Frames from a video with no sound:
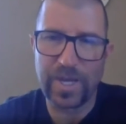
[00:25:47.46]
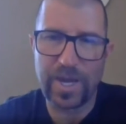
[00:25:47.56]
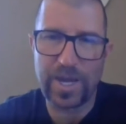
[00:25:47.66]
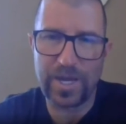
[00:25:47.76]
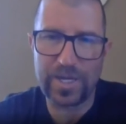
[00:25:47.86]

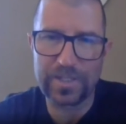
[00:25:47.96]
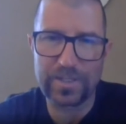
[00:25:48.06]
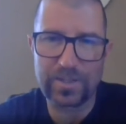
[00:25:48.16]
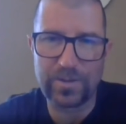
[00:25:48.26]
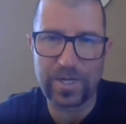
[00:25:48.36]
And
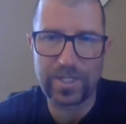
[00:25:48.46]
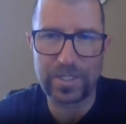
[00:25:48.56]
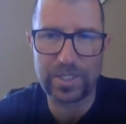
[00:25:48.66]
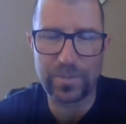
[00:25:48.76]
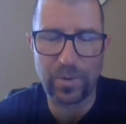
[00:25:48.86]
Greg,
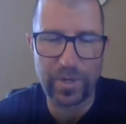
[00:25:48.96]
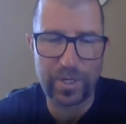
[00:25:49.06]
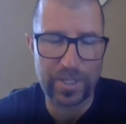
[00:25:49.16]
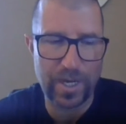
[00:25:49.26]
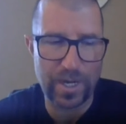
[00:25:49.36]
to your
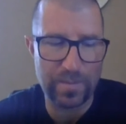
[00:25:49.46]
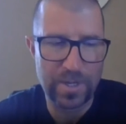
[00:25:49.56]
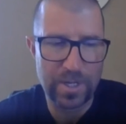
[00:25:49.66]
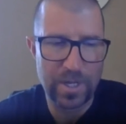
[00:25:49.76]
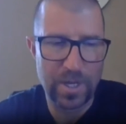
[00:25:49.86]
point,
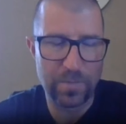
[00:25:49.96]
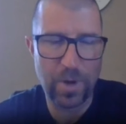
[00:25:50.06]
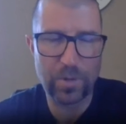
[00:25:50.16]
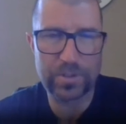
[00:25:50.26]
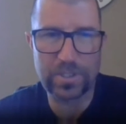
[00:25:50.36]

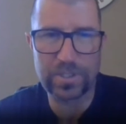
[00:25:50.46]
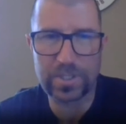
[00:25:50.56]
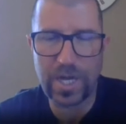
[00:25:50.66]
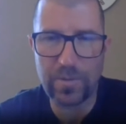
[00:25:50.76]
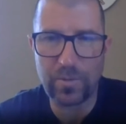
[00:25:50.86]
most of the
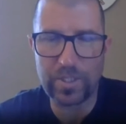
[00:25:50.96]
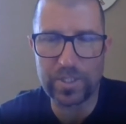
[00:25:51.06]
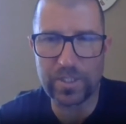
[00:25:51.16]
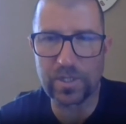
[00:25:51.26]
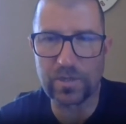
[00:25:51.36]
time when it
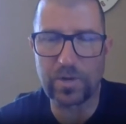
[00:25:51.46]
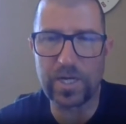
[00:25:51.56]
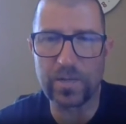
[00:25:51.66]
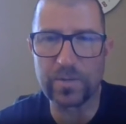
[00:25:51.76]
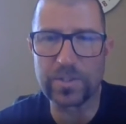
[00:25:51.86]
didn't look right,
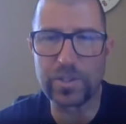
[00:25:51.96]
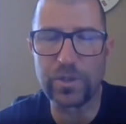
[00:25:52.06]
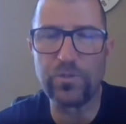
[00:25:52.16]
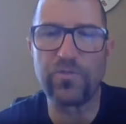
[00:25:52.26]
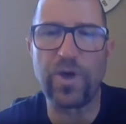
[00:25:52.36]
it was
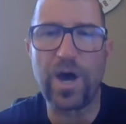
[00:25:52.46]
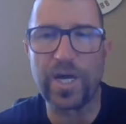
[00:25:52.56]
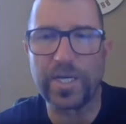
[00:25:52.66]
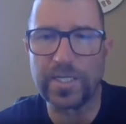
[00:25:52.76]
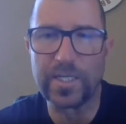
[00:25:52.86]
too
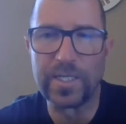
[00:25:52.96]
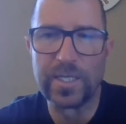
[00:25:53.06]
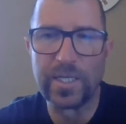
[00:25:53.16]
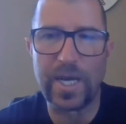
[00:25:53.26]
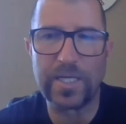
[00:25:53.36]
fine.
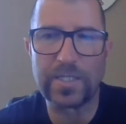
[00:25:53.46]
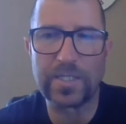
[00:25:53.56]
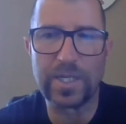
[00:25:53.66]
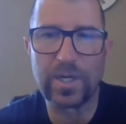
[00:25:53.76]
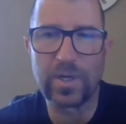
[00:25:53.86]
And
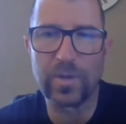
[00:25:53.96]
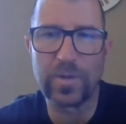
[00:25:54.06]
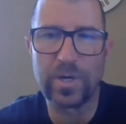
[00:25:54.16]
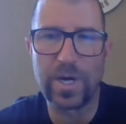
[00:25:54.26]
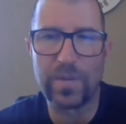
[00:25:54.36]

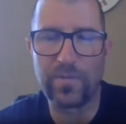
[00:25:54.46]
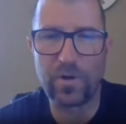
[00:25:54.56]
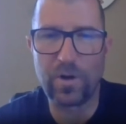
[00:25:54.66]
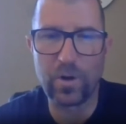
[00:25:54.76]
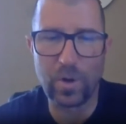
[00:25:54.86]
so for
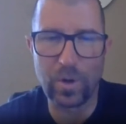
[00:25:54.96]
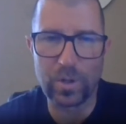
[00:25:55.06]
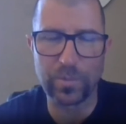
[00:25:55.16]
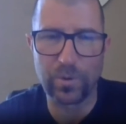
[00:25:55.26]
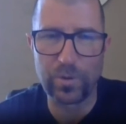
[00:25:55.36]
our
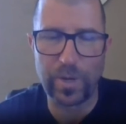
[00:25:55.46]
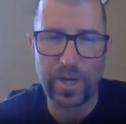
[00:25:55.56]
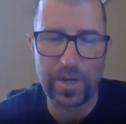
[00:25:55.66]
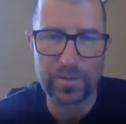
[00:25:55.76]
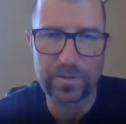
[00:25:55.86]
old brew
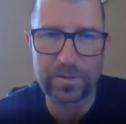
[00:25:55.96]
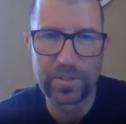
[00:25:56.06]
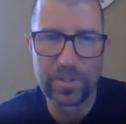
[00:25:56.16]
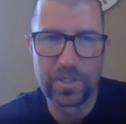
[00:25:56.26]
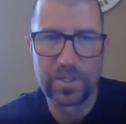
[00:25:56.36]
house,
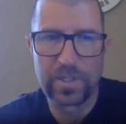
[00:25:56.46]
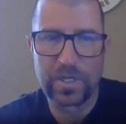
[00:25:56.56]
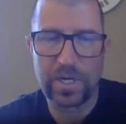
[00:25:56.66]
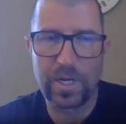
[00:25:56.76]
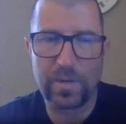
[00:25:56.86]

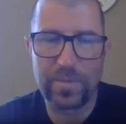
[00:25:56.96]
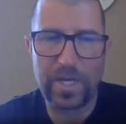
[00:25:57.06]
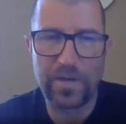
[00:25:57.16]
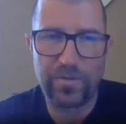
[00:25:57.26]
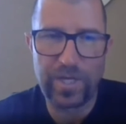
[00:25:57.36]

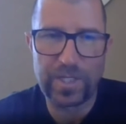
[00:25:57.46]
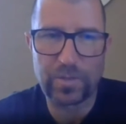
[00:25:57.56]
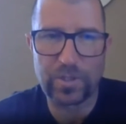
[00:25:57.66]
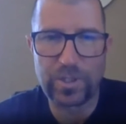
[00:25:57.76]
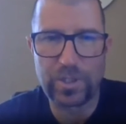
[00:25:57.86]
if things
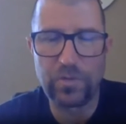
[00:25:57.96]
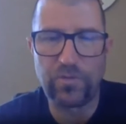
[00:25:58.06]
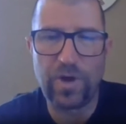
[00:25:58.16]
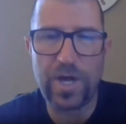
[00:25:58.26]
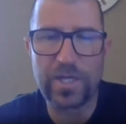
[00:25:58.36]
were too
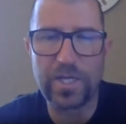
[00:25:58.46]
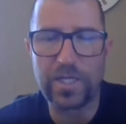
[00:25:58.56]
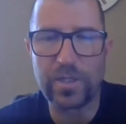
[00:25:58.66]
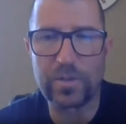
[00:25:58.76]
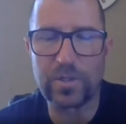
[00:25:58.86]
fine, then
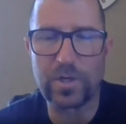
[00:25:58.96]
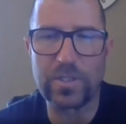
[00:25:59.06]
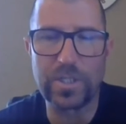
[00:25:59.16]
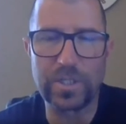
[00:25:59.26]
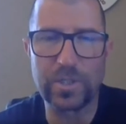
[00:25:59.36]
you start
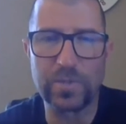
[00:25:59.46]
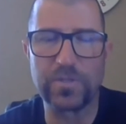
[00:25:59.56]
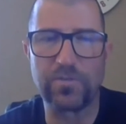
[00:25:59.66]
seeing too much